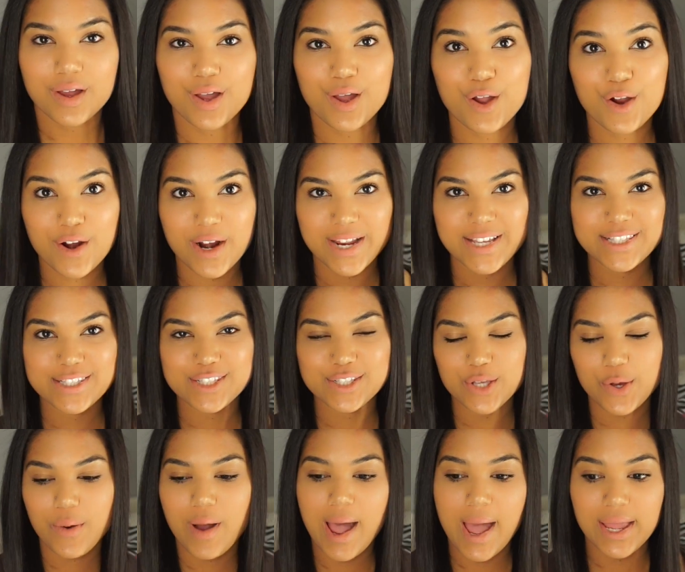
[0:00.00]
Alright,
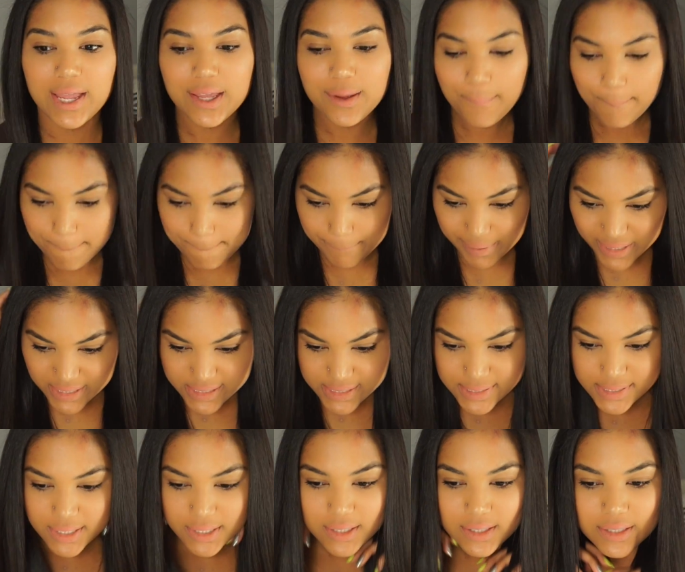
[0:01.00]
so I am
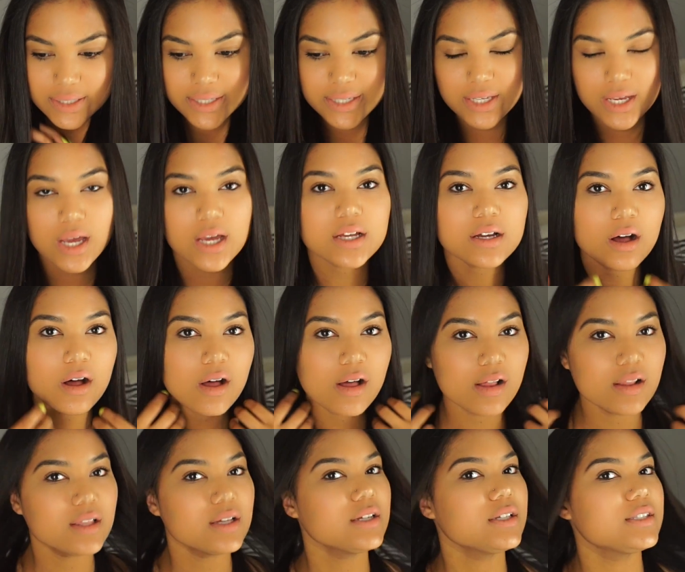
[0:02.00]
basically
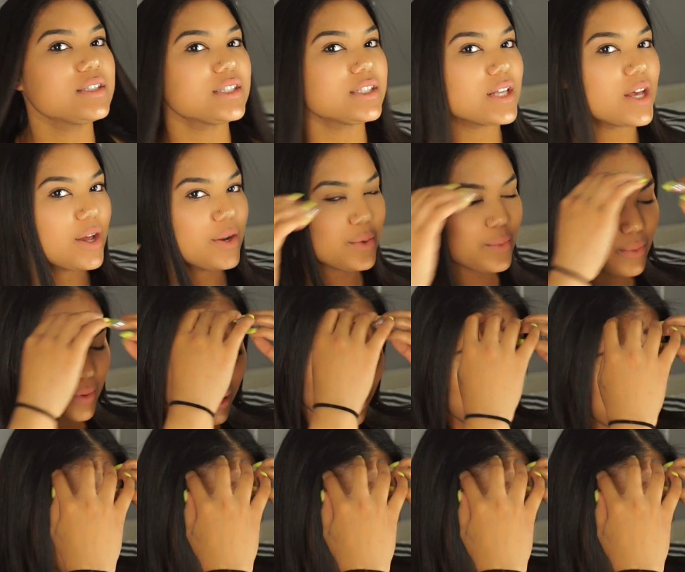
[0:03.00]
all done with